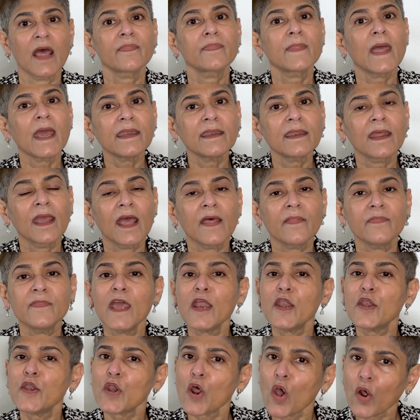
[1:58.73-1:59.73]
that
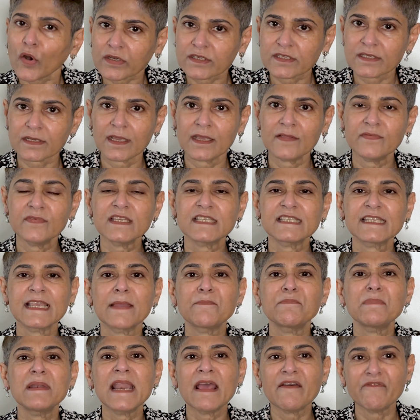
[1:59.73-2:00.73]
they're not in the
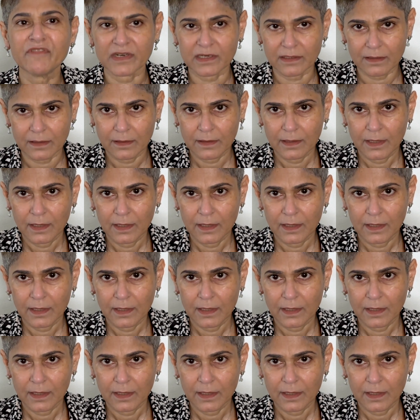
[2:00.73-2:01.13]
same level.